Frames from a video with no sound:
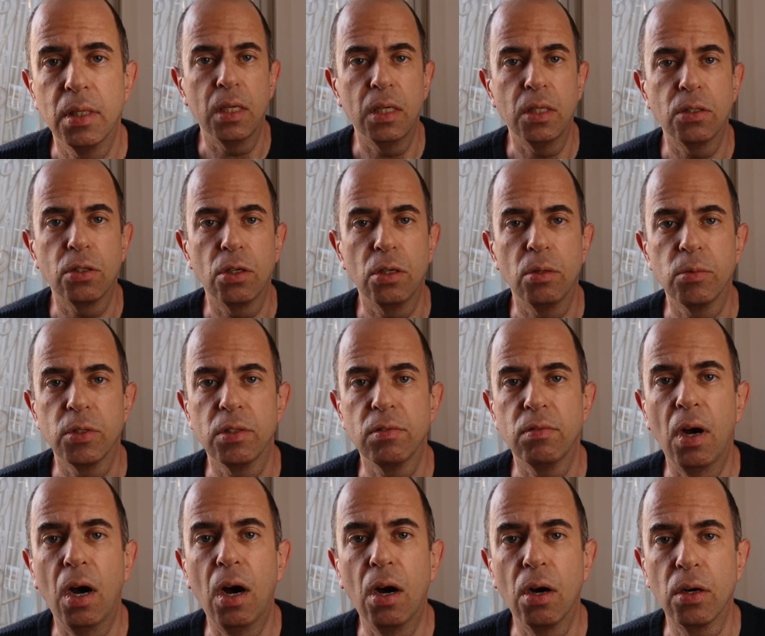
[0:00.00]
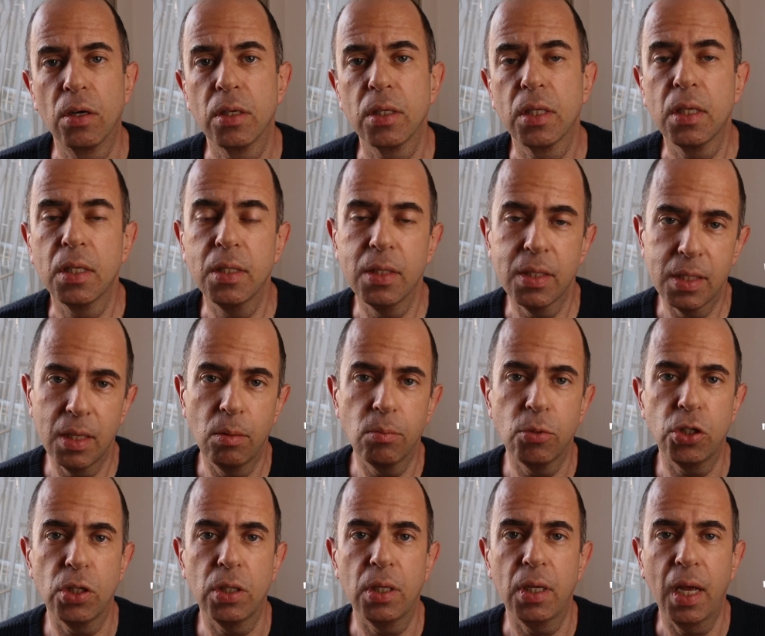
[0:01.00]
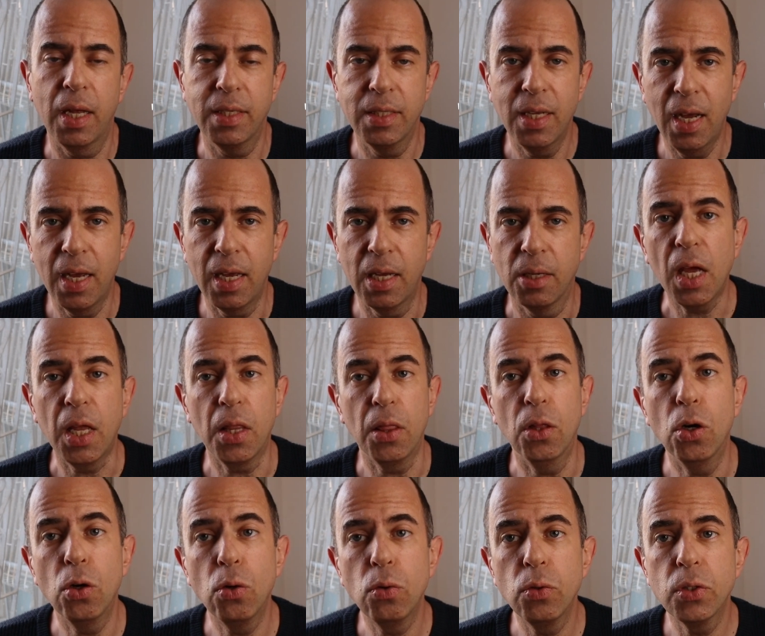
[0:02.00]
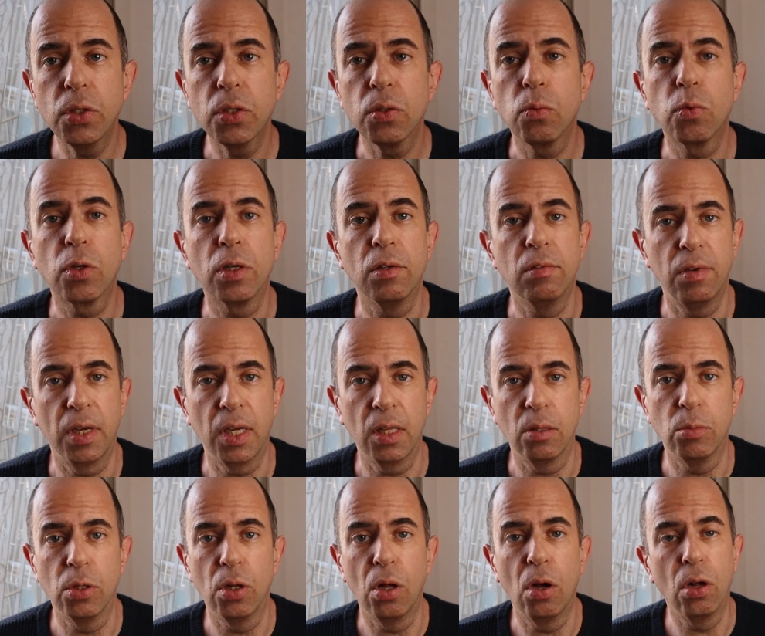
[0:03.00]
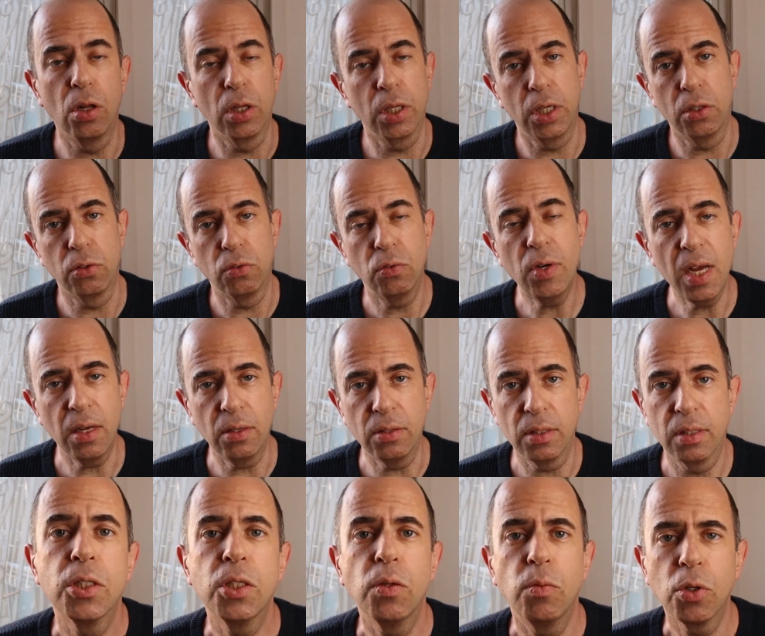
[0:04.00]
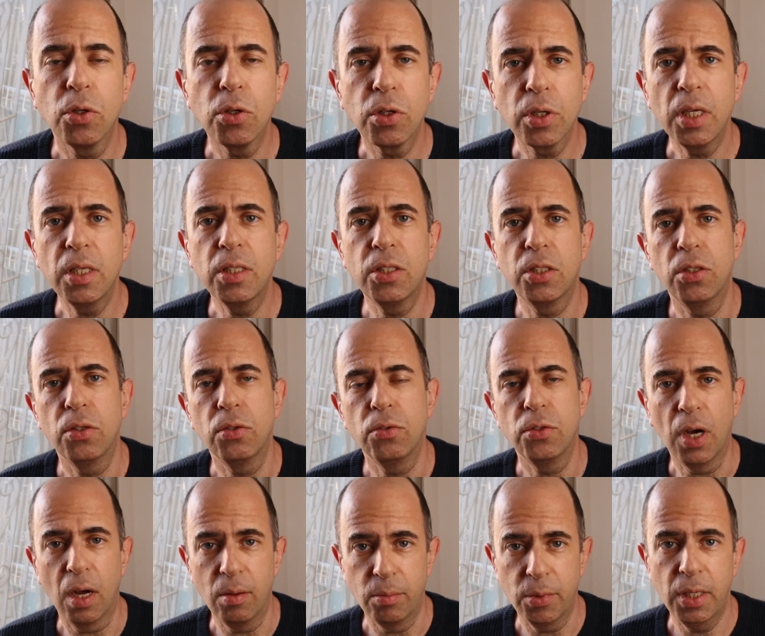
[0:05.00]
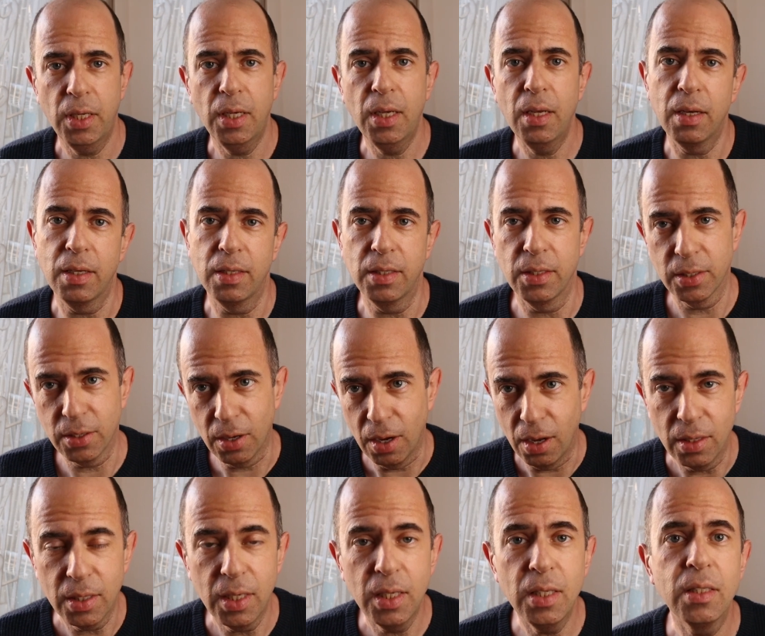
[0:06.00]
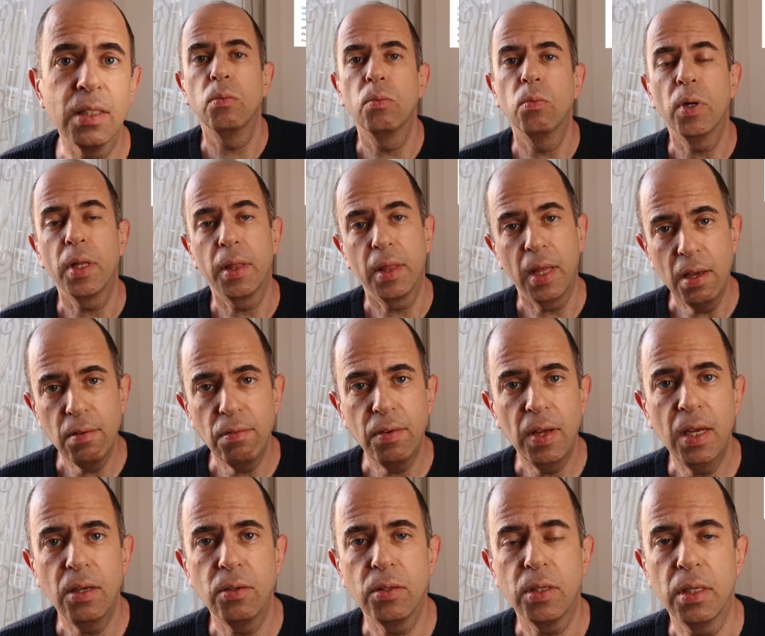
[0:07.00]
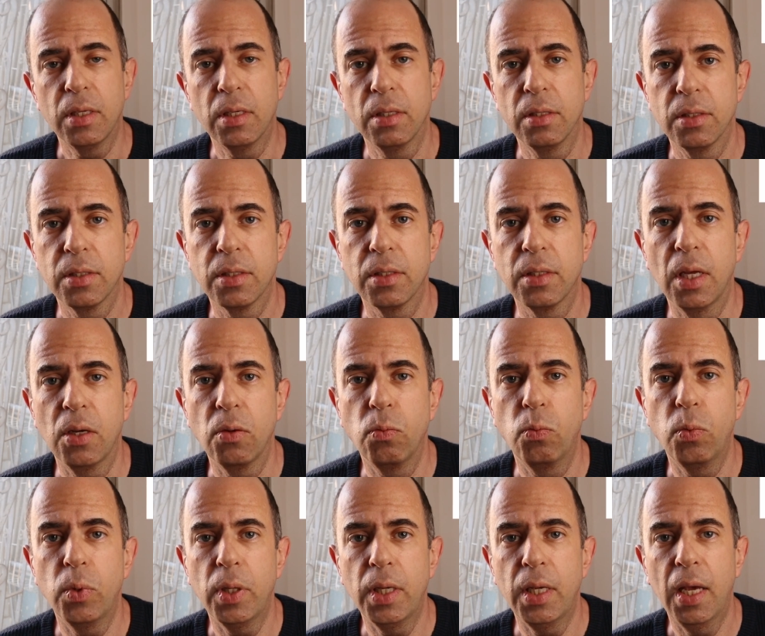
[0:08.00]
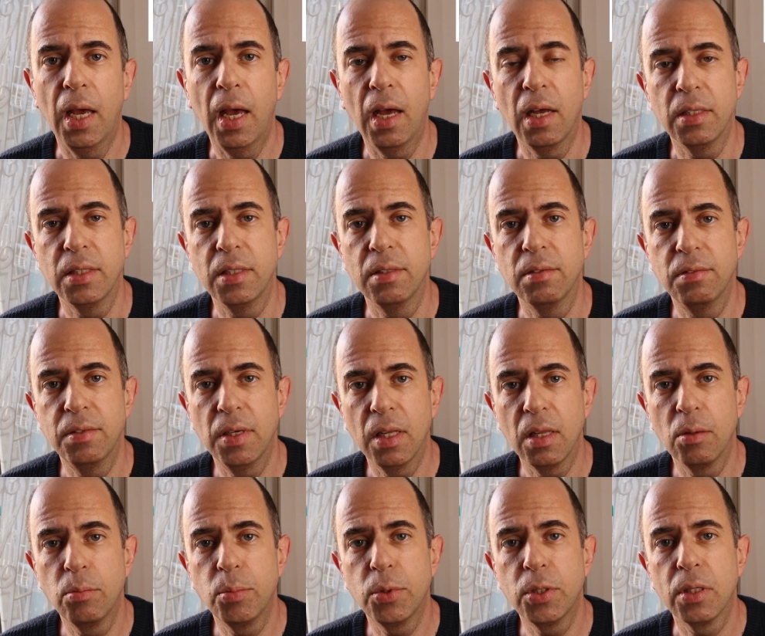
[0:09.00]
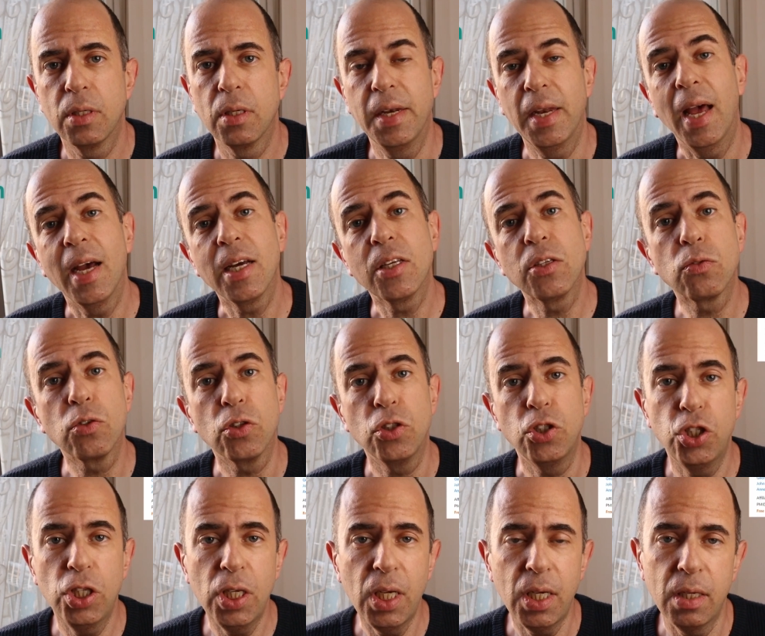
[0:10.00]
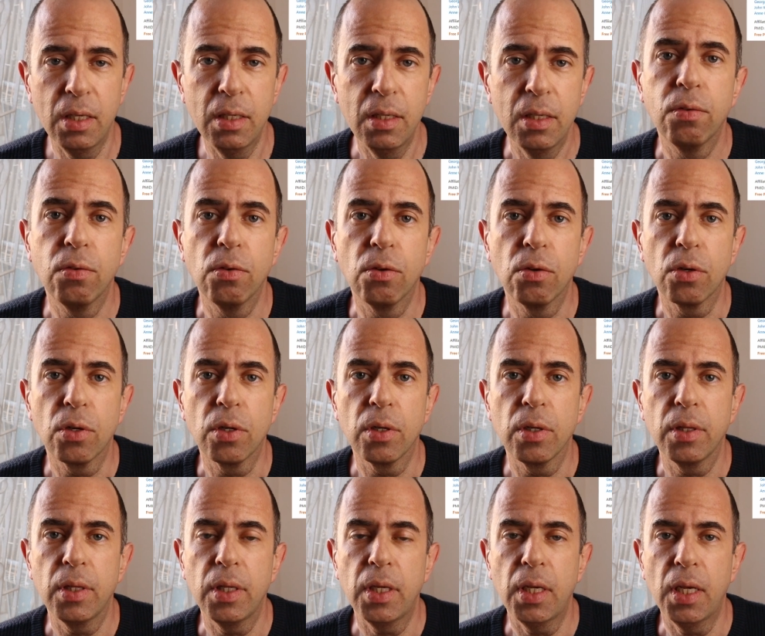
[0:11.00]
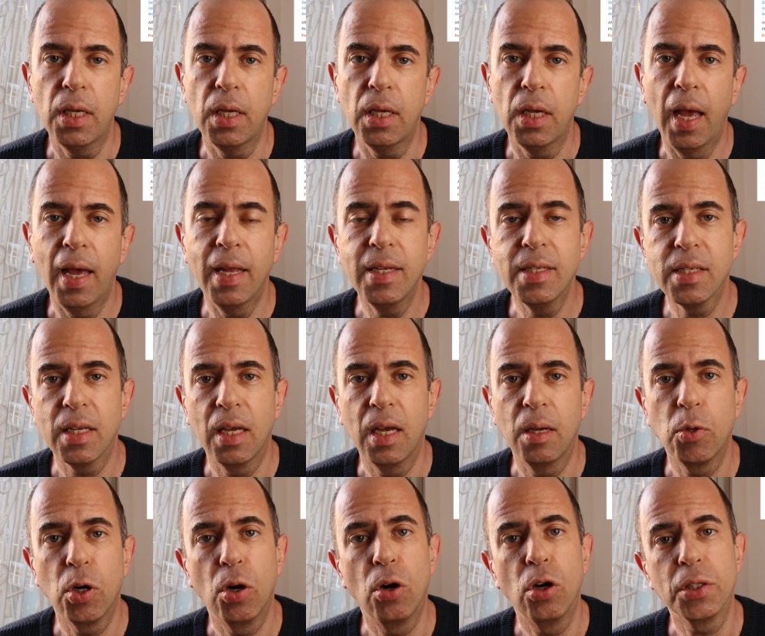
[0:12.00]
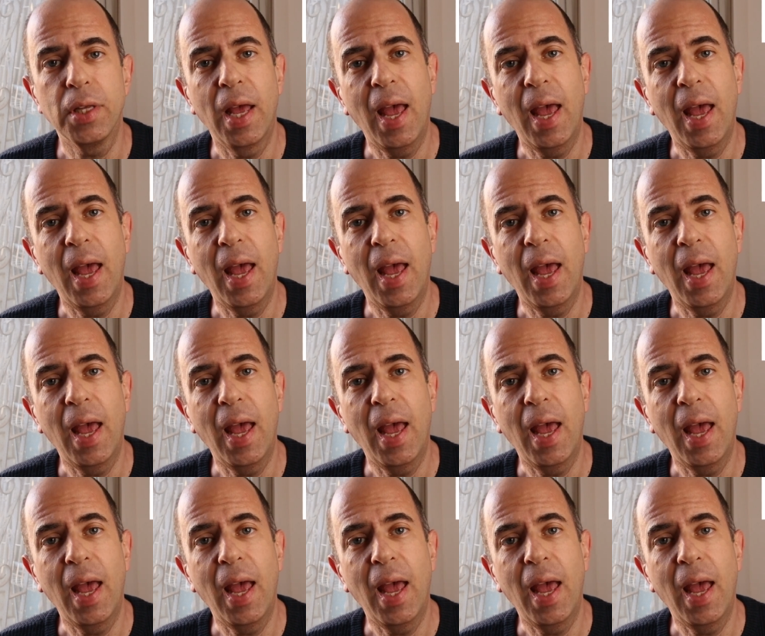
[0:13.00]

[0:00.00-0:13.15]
in terms of our consumption and diet, and those were available all year round. So according to Dominy and his colleagues, what they found is that we had developed an extra gene for the enzyme called